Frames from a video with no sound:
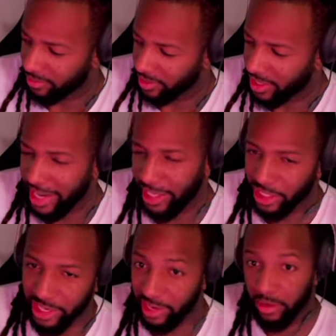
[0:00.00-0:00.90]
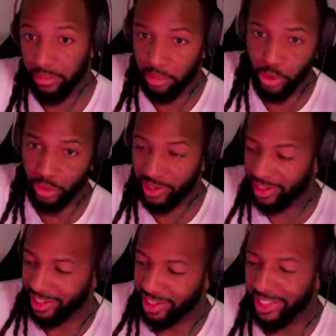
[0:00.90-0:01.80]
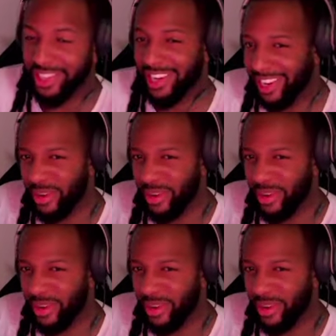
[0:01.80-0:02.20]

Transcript: It's not just like boom, here it is. It's like